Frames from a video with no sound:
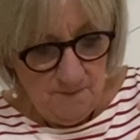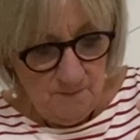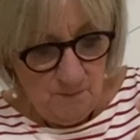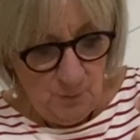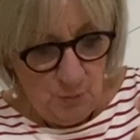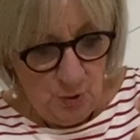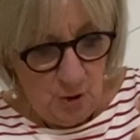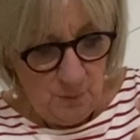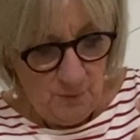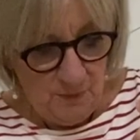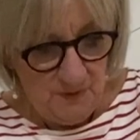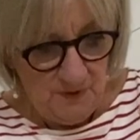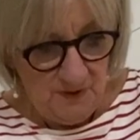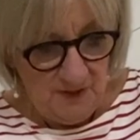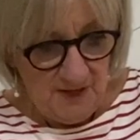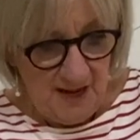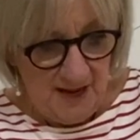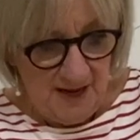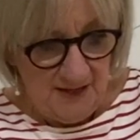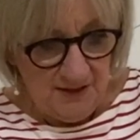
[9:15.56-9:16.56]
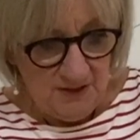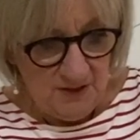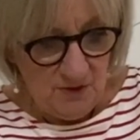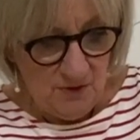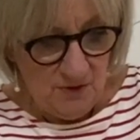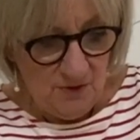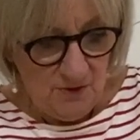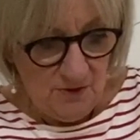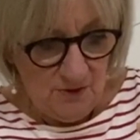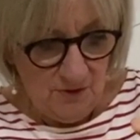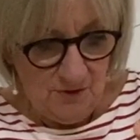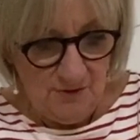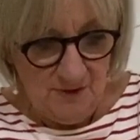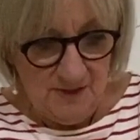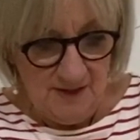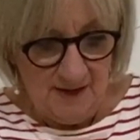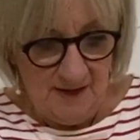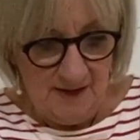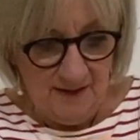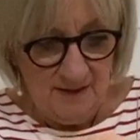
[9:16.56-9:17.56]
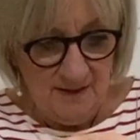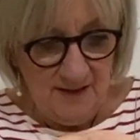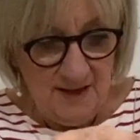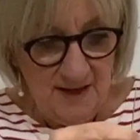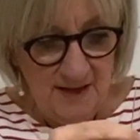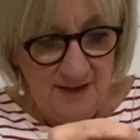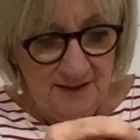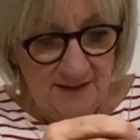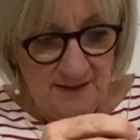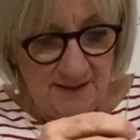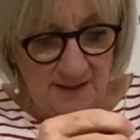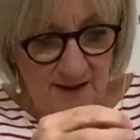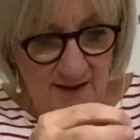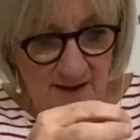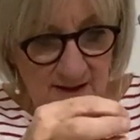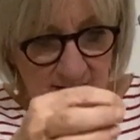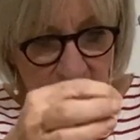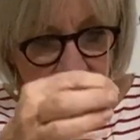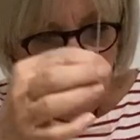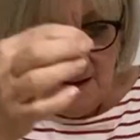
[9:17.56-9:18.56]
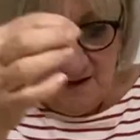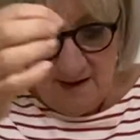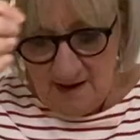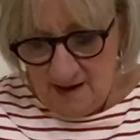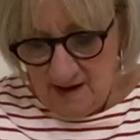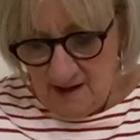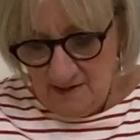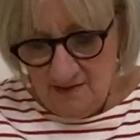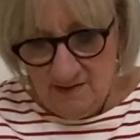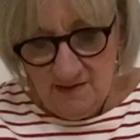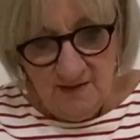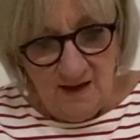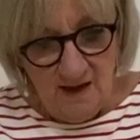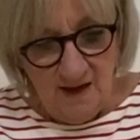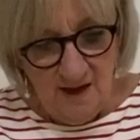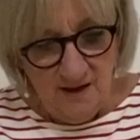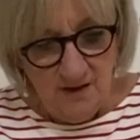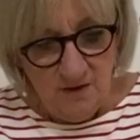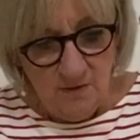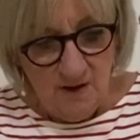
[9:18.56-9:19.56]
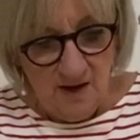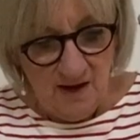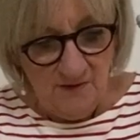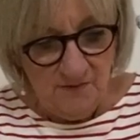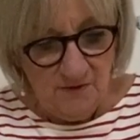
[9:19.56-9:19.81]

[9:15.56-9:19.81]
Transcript: Pop the head on like this, and there you have